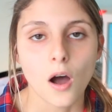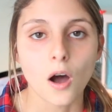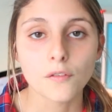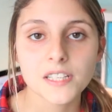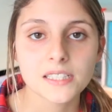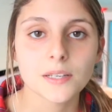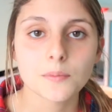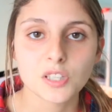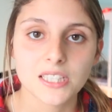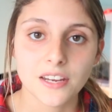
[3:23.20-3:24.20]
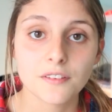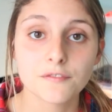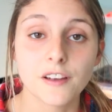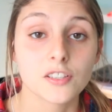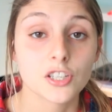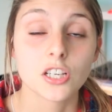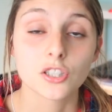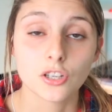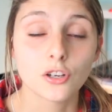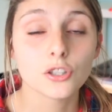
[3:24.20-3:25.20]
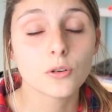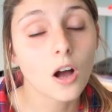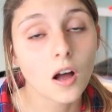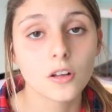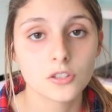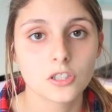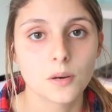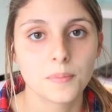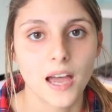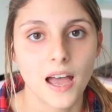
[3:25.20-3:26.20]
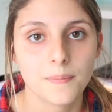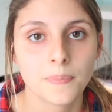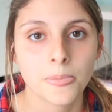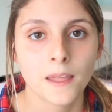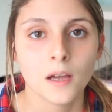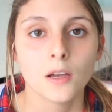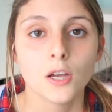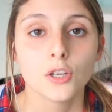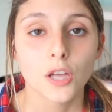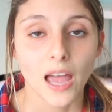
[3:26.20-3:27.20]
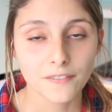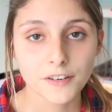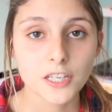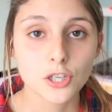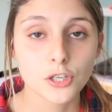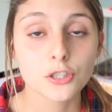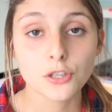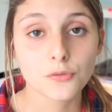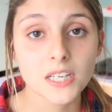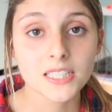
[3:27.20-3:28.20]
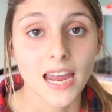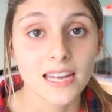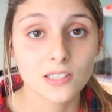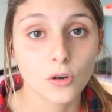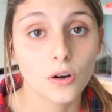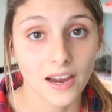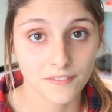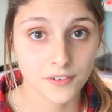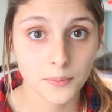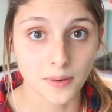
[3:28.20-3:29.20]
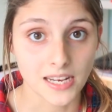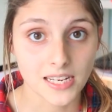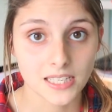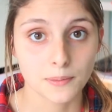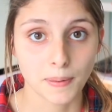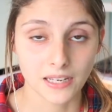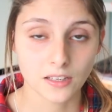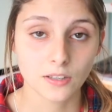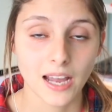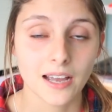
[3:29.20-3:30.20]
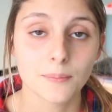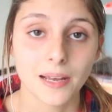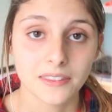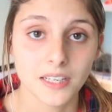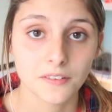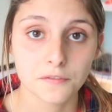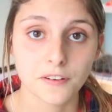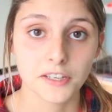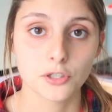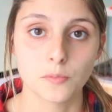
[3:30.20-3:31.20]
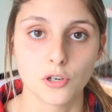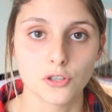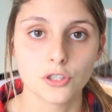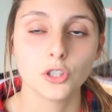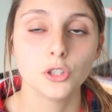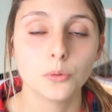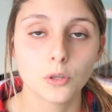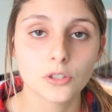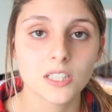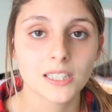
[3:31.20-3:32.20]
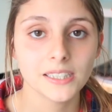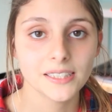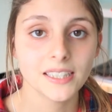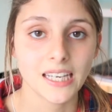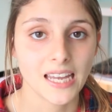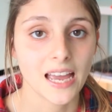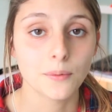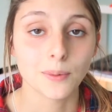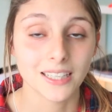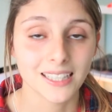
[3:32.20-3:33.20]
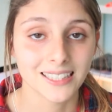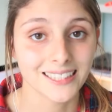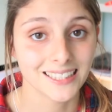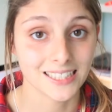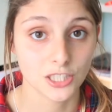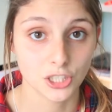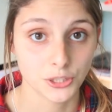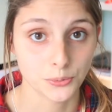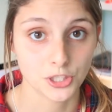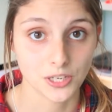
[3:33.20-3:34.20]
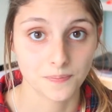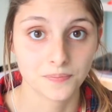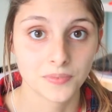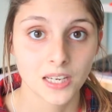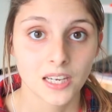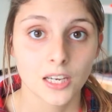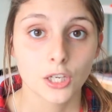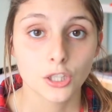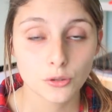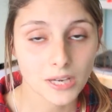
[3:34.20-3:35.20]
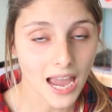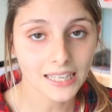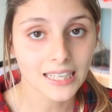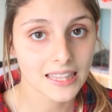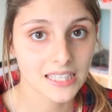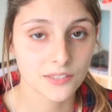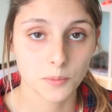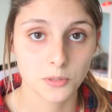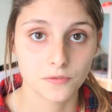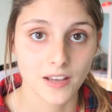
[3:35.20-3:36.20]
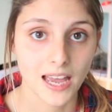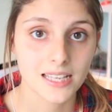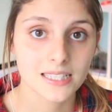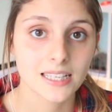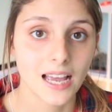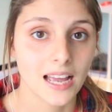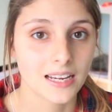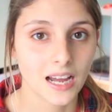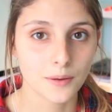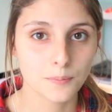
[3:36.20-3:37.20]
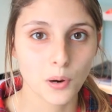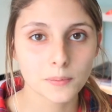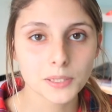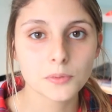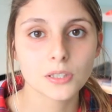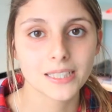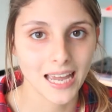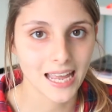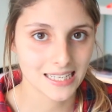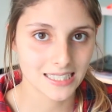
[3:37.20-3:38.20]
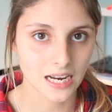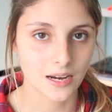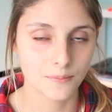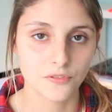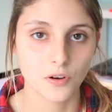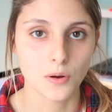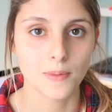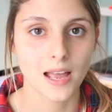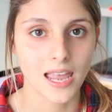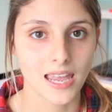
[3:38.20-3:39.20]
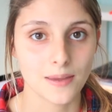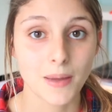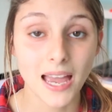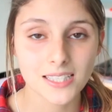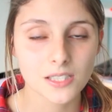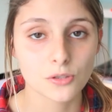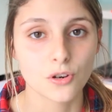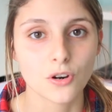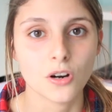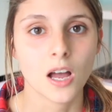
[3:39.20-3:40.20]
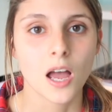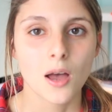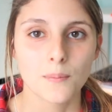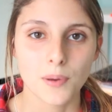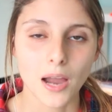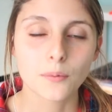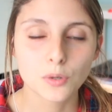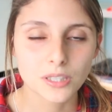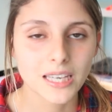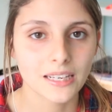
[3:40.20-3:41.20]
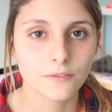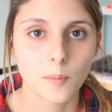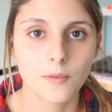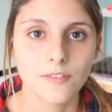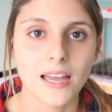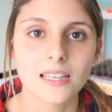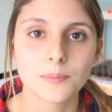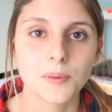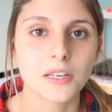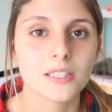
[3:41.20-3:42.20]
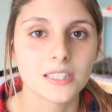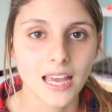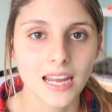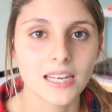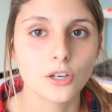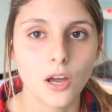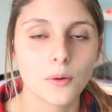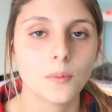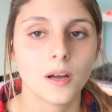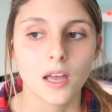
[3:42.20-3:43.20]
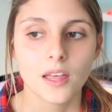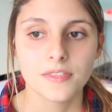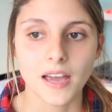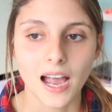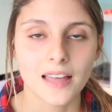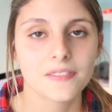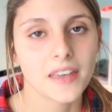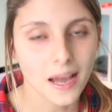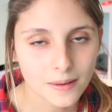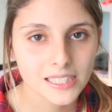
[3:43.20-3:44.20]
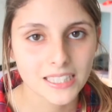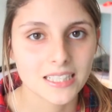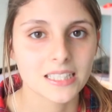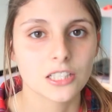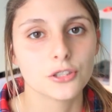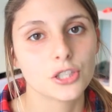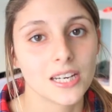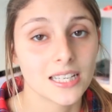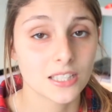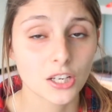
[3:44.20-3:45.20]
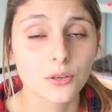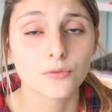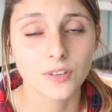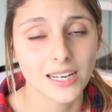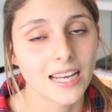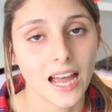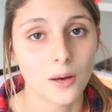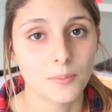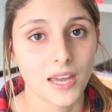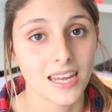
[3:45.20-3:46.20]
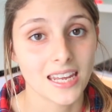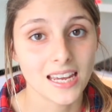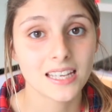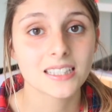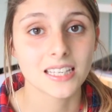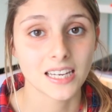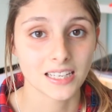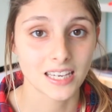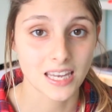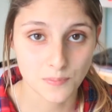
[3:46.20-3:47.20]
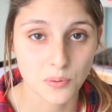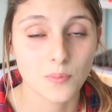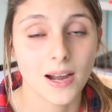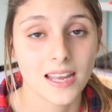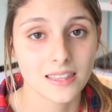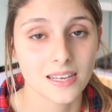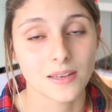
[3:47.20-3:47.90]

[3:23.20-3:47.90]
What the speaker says: Obviously, once ear infection has gone, you can't stop there. Every 2 to 3 days or every week, depending on how bad the ear infection was, you want to clean the ear with a cleaning solution. You can get this from your vets, and I probably wouldn't get any type from a pet store, but I would get it from a vet because they know that that cleaning solution is gonna really help their ear to keep away